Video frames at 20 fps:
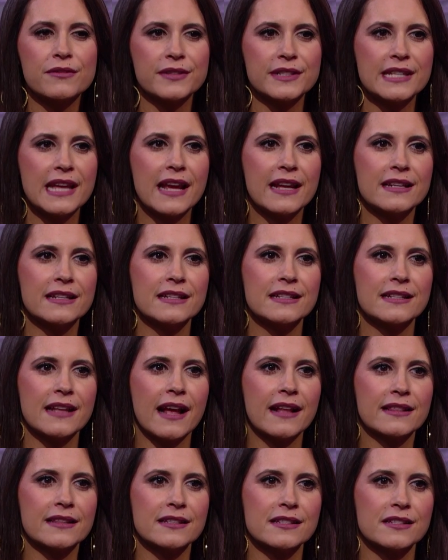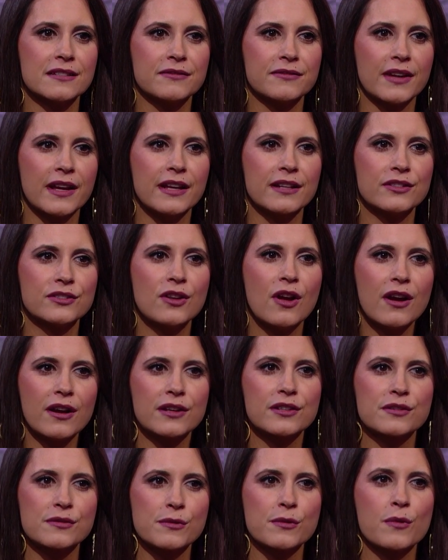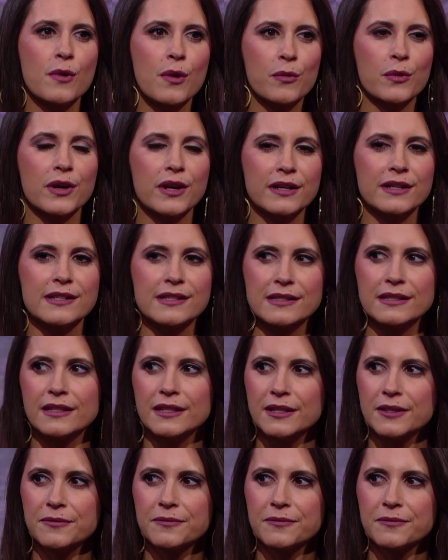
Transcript: of attendees at this event? Talk us through what we're going to see.